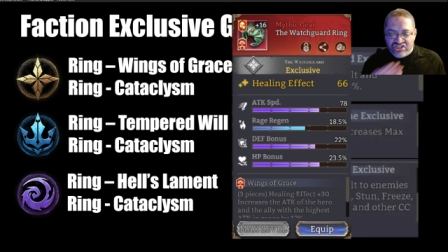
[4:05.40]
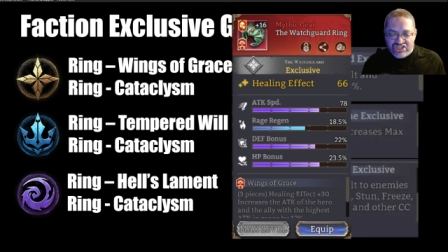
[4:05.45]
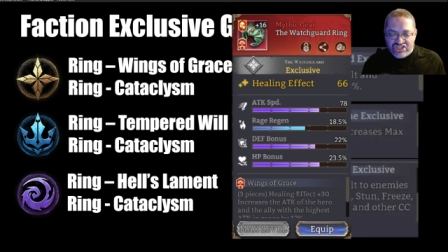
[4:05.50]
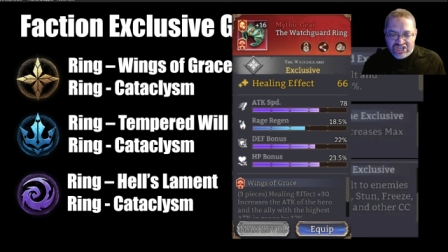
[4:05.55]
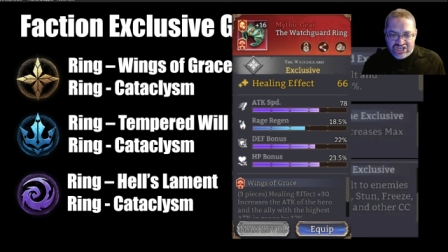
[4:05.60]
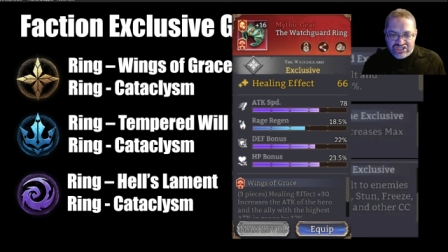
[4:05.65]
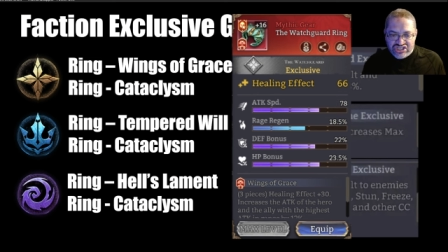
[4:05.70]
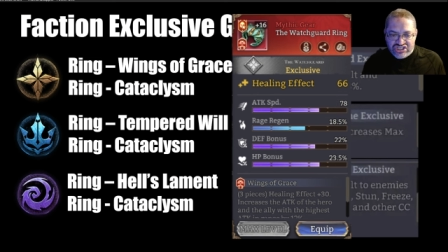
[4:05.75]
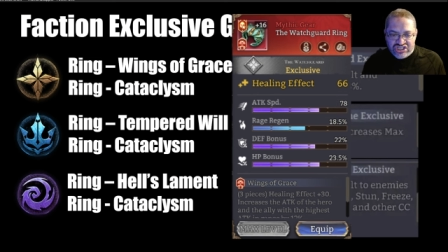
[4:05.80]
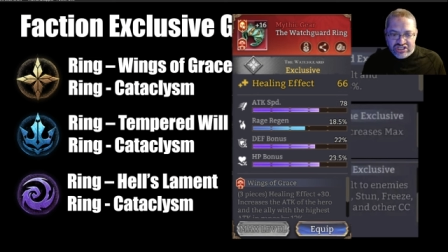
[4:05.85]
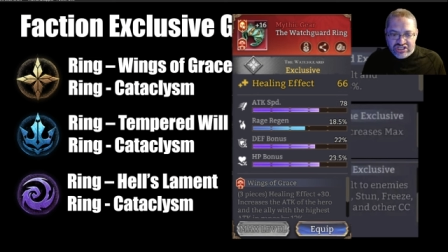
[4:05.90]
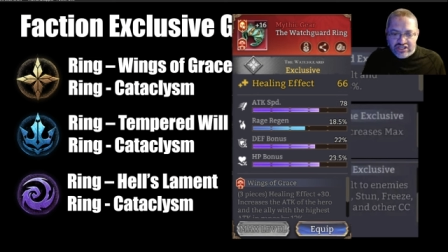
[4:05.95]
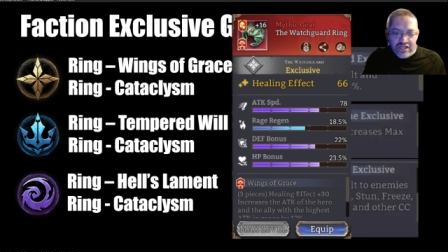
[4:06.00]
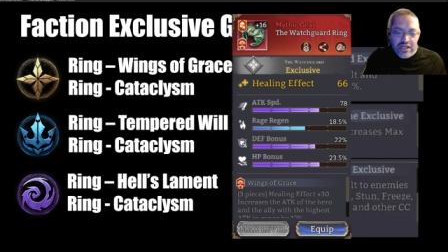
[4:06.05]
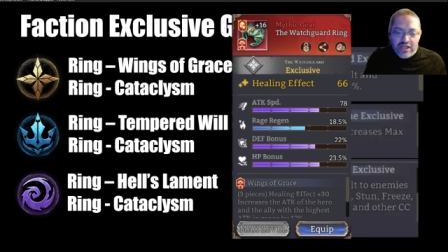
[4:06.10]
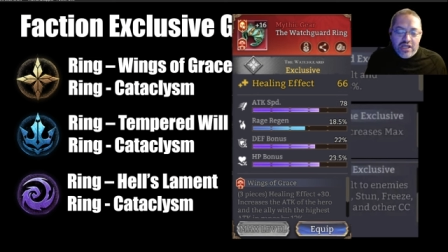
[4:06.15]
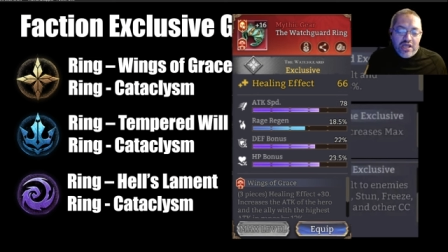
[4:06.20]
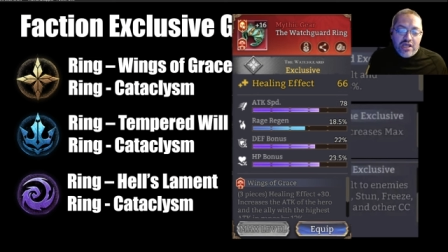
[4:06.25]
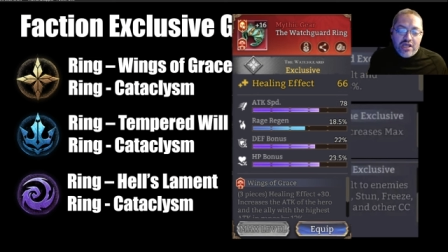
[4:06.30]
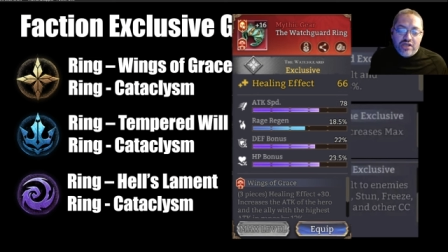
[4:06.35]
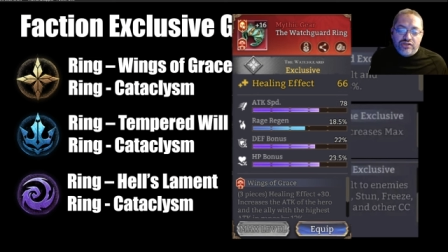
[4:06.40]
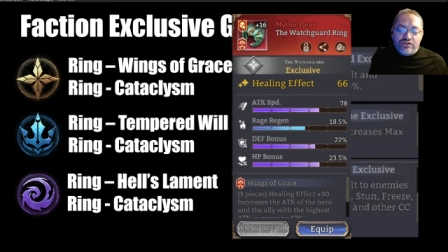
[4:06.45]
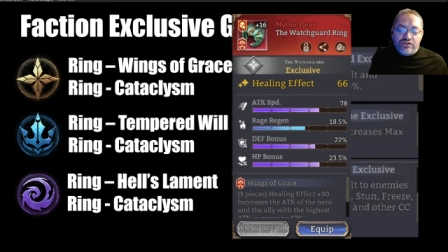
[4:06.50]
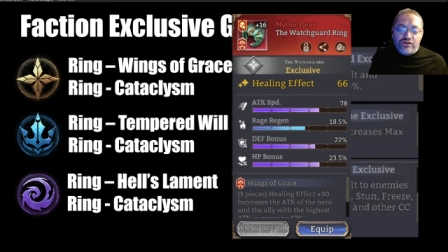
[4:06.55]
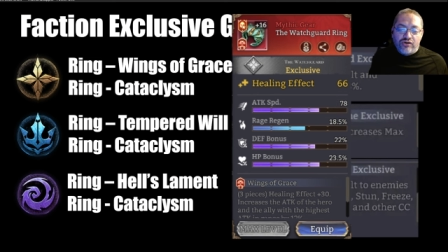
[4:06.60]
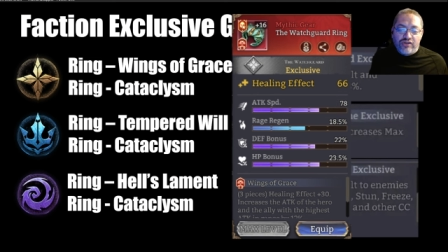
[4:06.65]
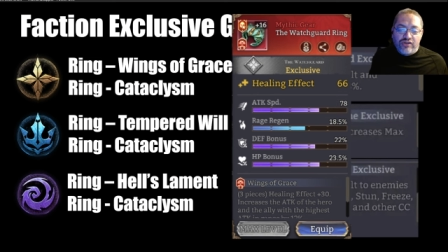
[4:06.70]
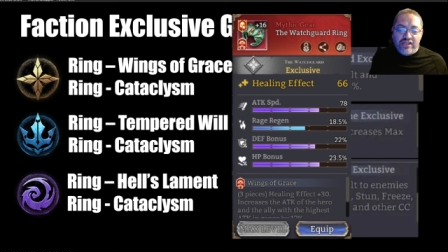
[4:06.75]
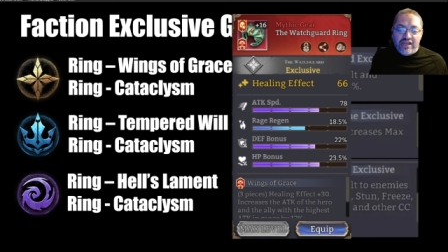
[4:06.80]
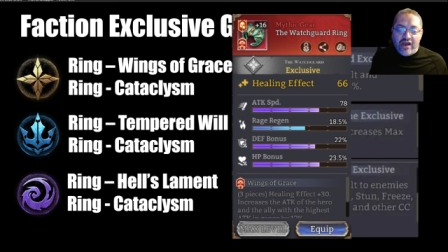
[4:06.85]
changing.
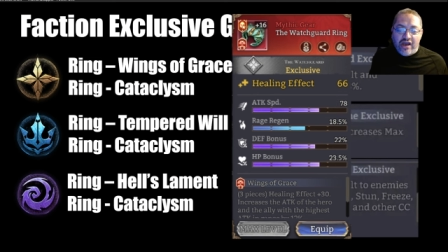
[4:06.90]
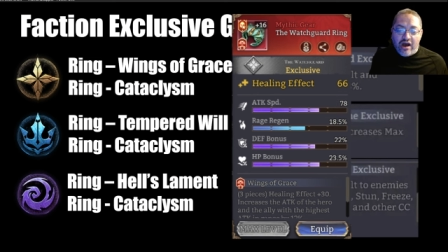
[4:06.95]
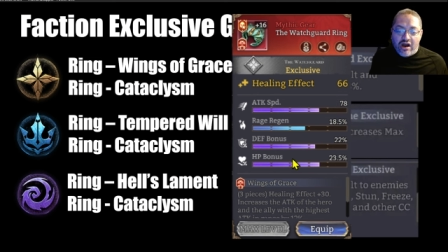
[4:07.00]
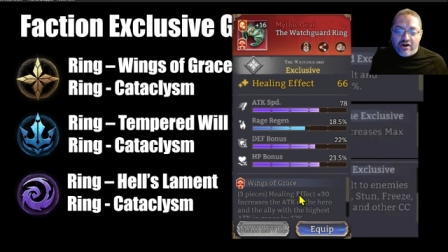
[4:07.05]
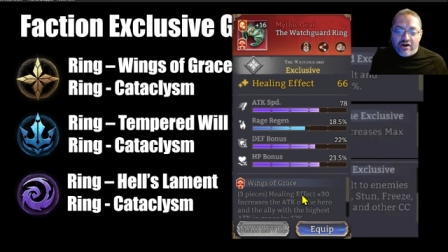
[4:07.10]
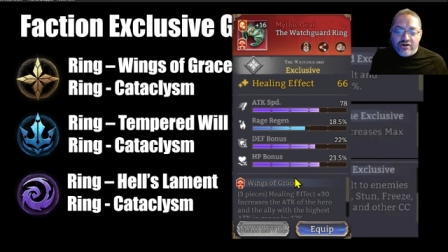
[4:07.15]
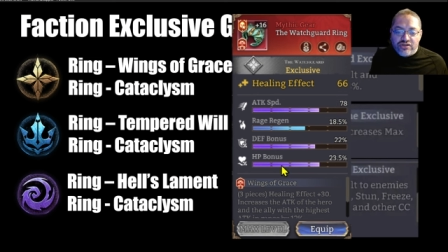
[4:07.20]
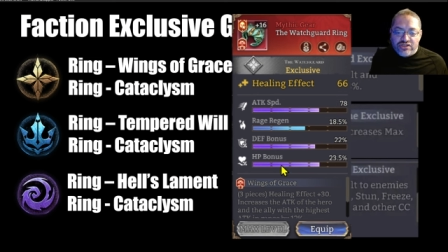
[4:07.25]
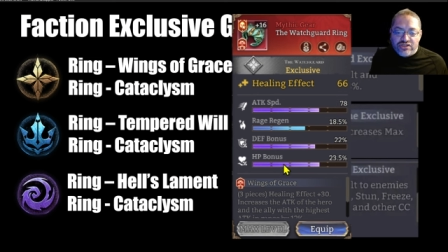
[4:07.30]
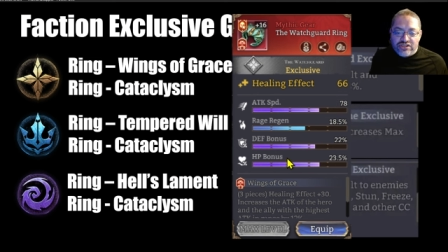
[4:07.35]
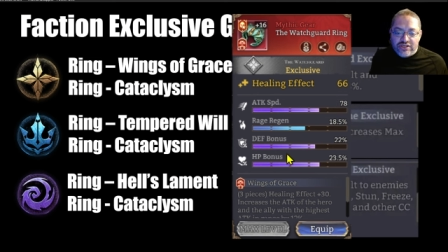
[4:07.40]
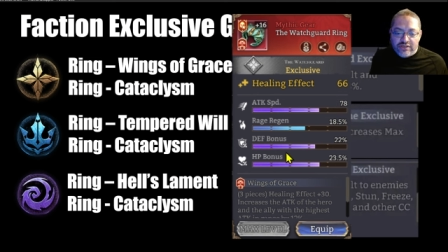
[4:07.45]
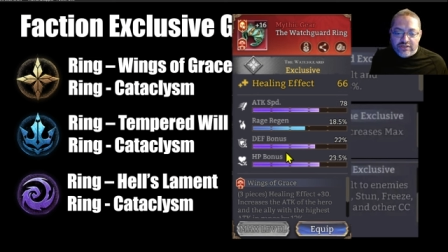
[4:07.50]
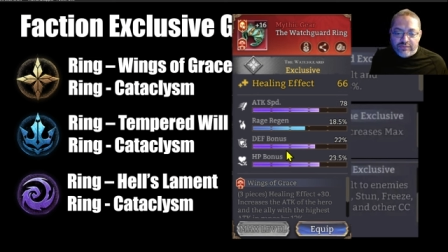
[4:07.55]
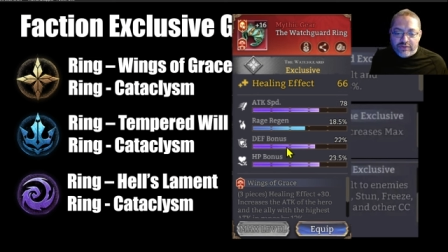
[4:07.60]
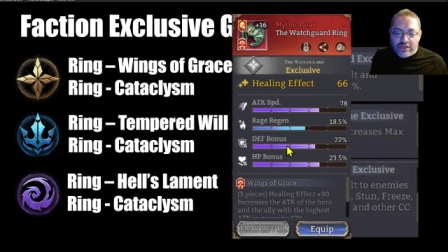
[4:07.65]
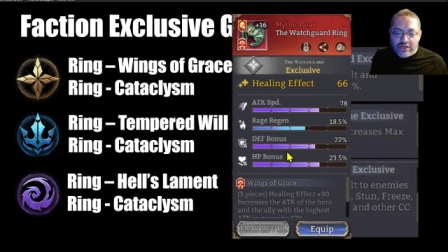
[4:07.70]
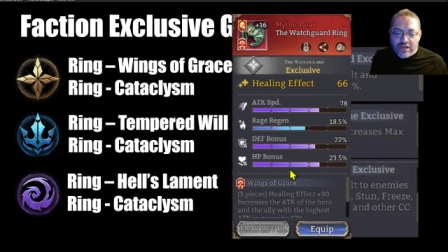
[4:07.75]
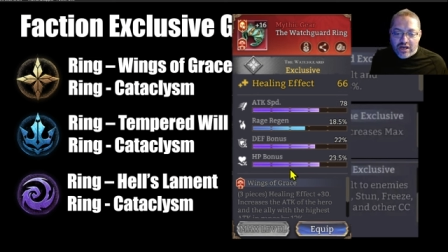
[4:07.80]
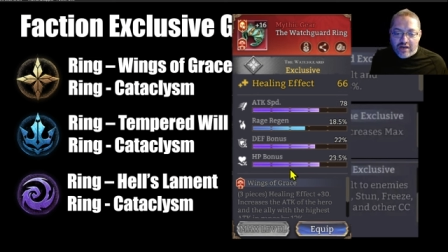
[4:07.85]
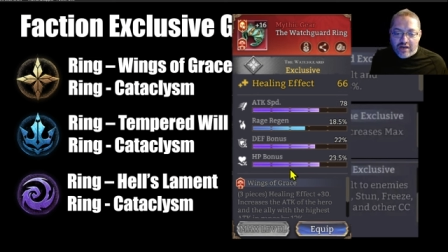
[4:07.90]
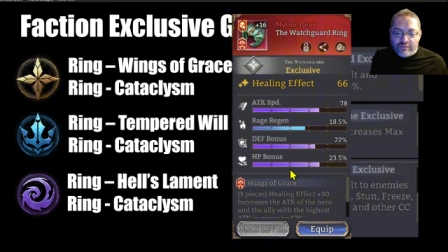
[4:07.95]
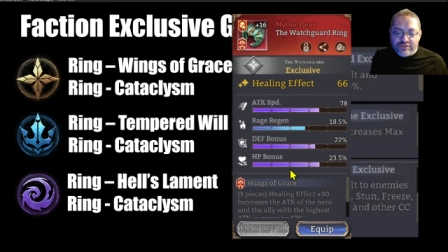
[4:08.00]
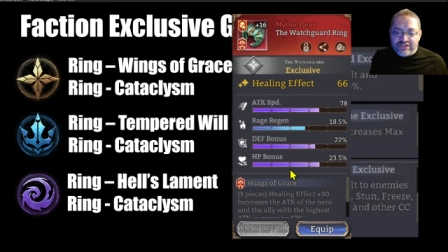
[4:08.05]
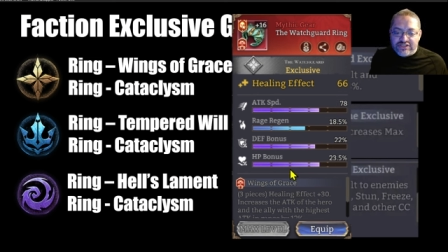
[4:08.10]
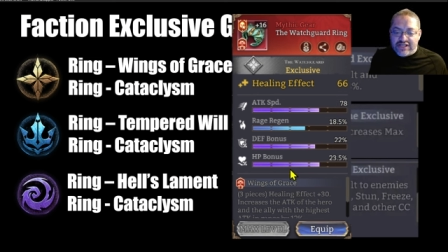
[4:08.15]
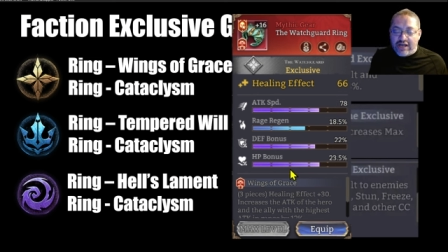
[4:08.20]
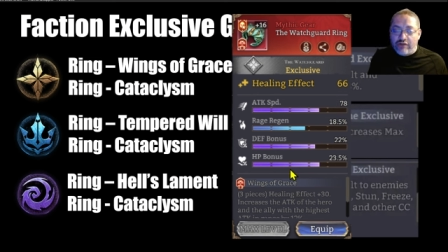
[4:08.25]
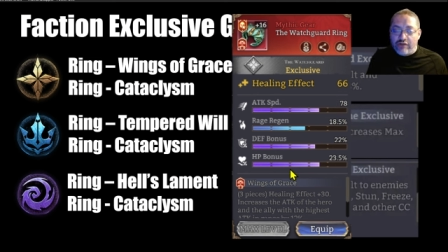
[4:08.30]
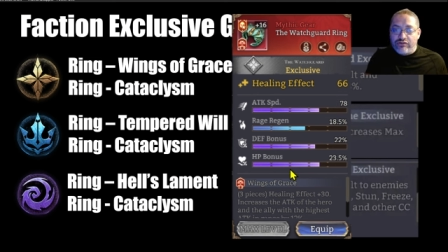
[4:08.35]
So the RNG
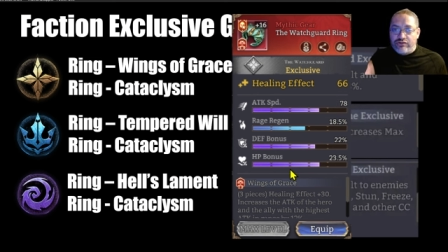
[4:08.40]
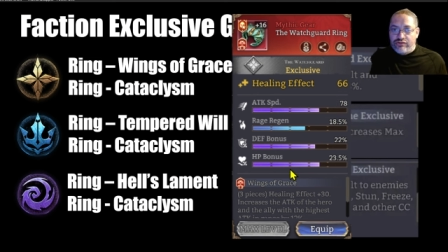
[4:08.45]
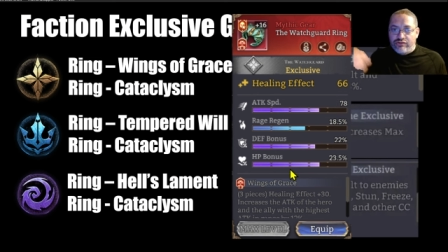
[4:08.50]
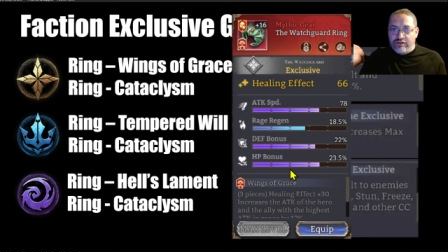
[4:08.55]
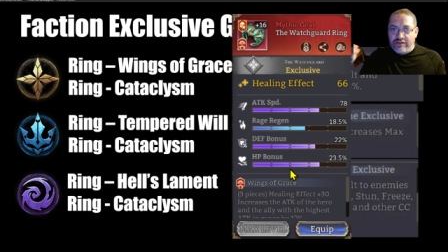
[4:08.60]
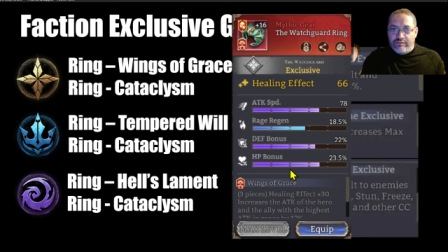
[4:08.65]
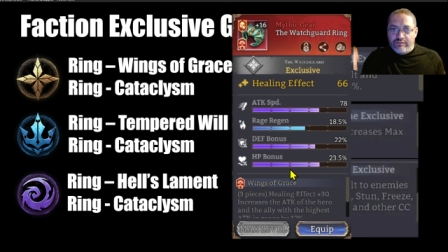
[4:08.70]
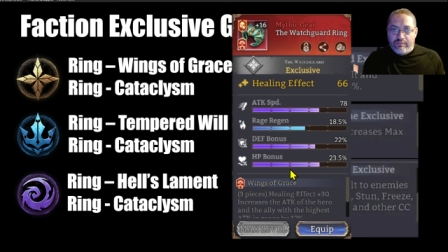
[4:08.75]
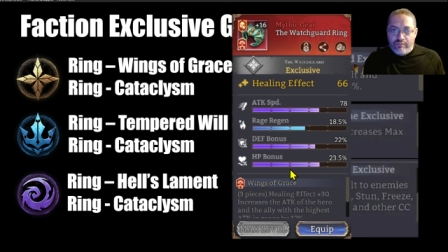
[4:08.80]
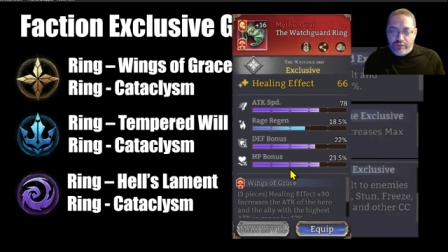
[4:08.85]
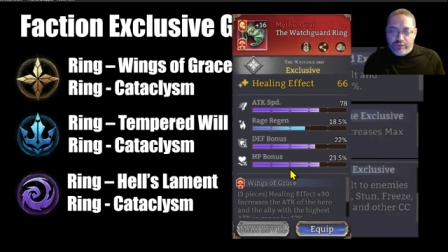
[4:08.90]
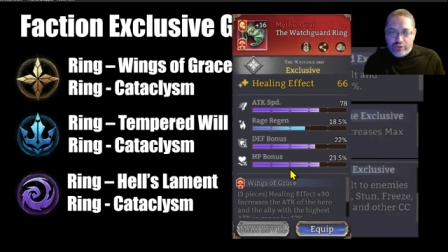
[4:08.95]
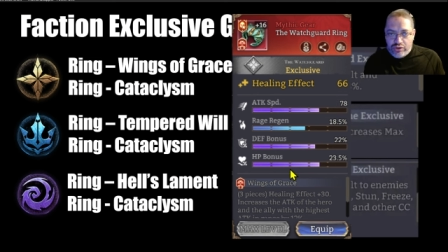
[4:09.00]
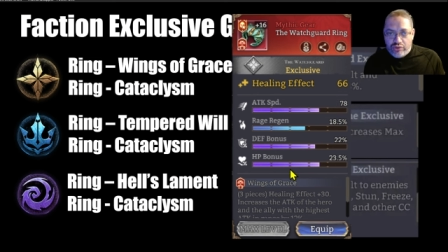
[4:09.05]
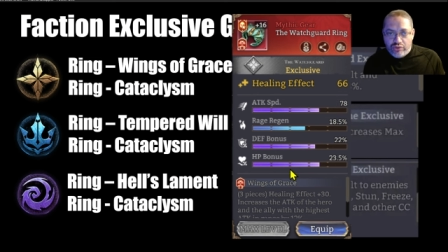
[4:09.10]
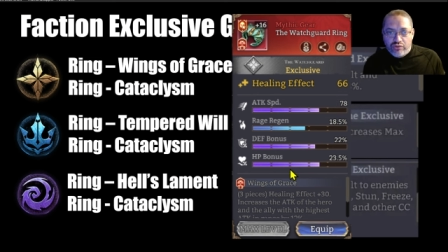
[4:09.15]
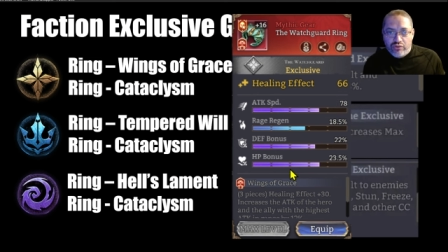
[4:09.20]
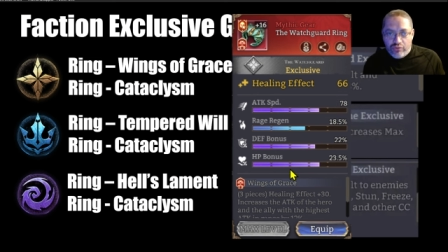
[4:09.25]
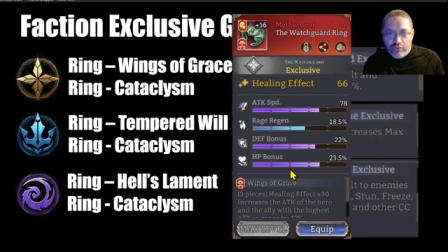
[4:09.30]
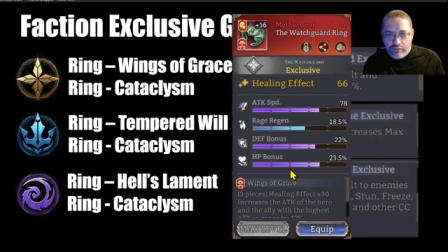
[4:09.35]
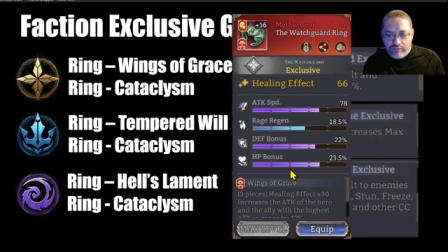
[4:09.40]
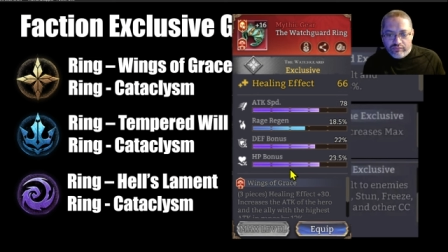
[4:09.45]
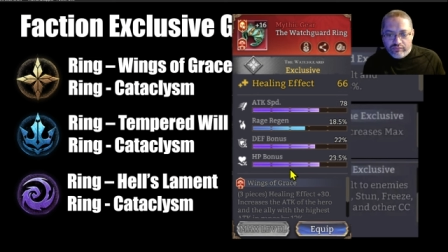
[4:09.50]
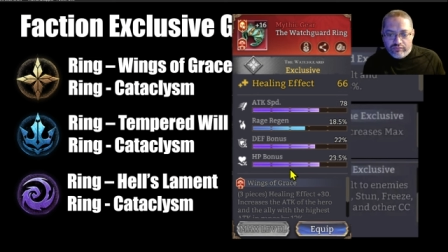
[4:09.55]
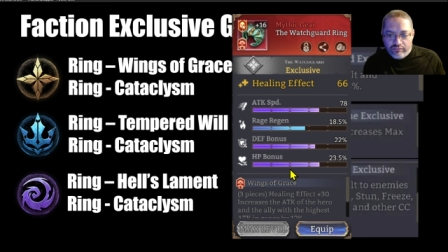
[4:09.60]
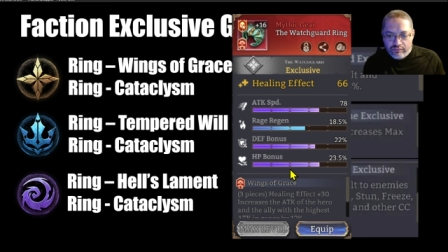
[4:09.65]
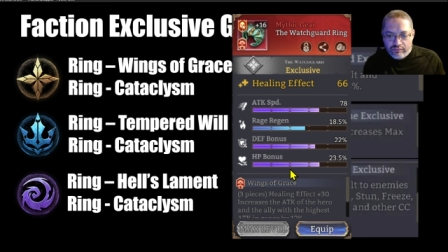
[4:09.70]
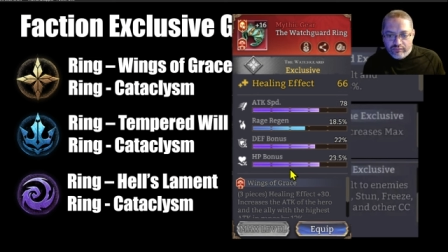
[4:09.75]
comes down to the two